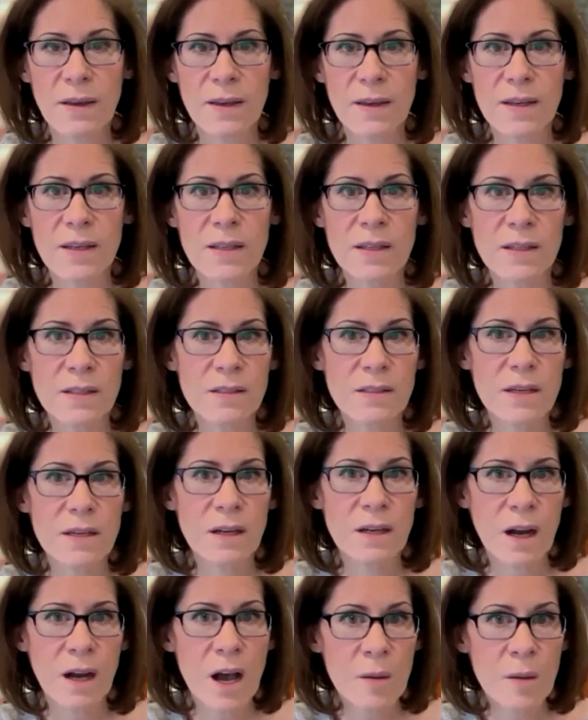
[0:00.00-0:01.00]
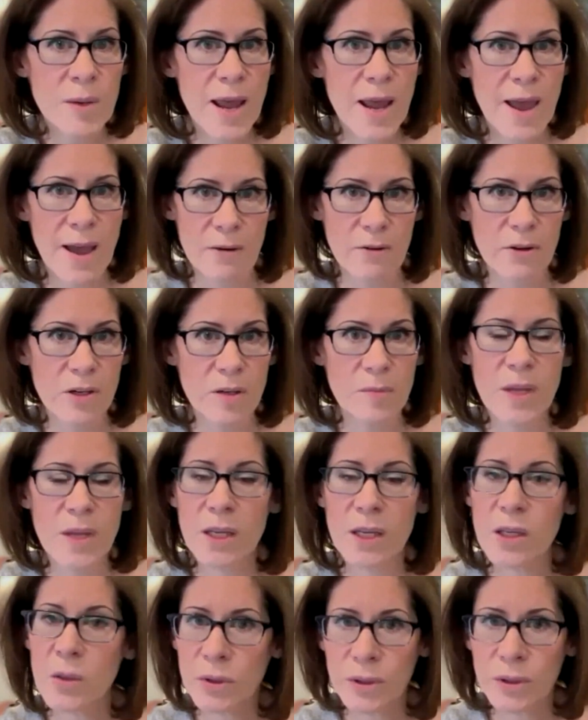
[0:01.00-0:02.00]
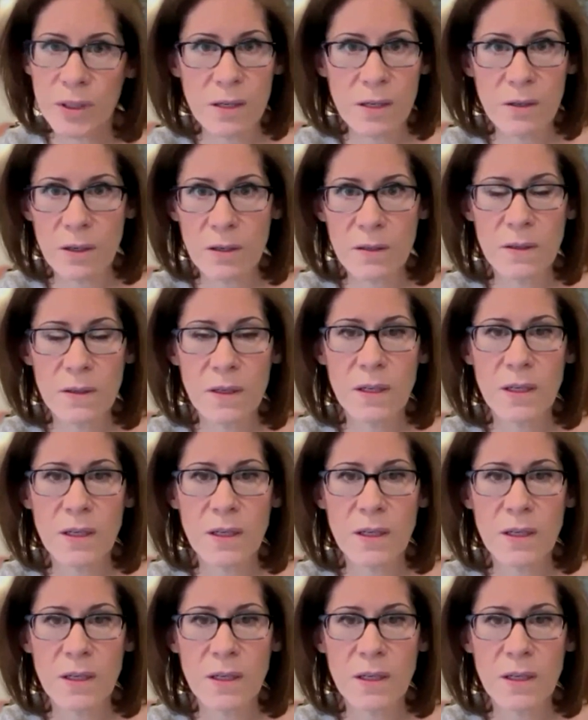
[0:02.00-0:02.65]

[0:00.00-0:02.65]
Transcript: is a common acronym that you will hear.